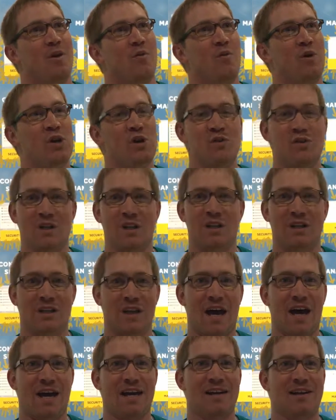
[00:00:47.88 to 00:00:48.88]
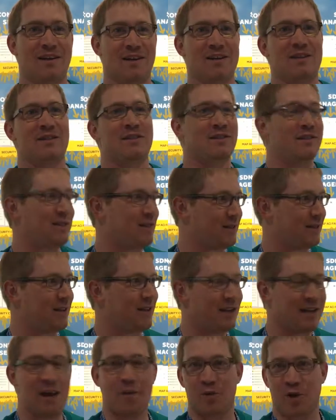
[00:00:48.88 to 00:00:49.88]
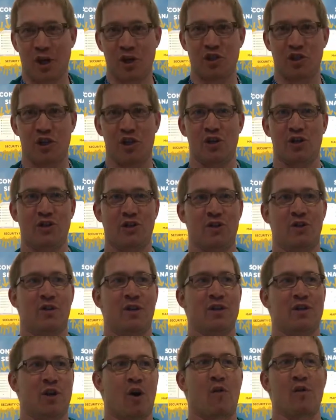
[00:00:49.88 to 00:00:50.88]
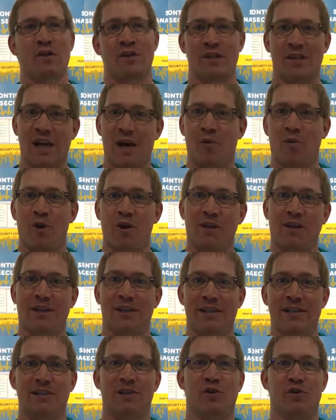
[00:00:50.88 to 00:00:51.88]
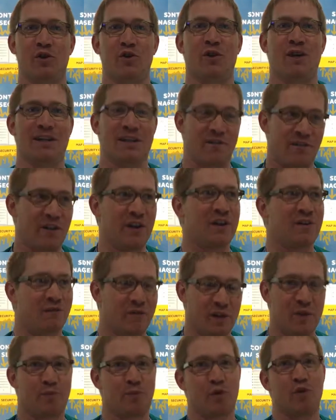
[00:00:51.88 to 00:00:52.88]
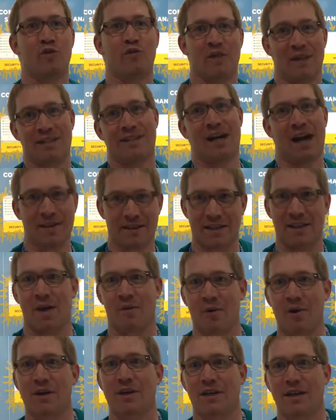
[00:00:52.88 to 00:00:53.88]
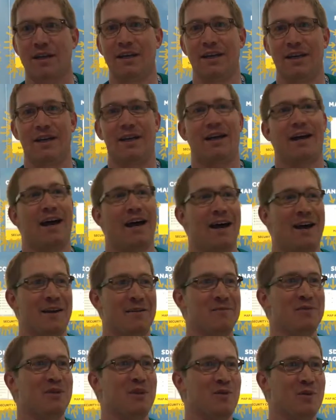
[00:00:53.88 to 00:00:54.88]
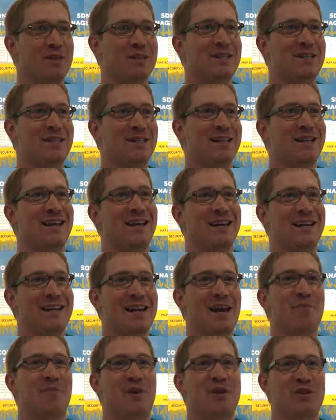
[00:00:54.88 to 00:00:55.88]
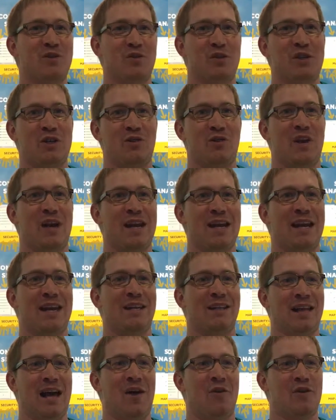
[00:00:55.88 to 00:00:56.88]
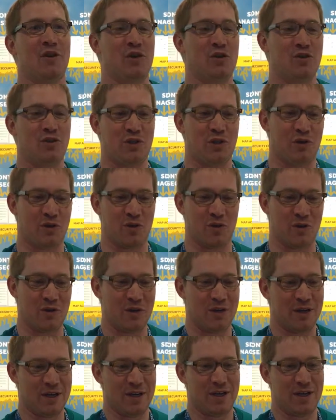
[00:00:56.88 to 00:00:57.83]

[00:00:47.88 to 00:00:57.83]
we use it a lot because network engineers, it's always the network until you can definitively prove it's not the network. So NetBrain's really great at allowing you to,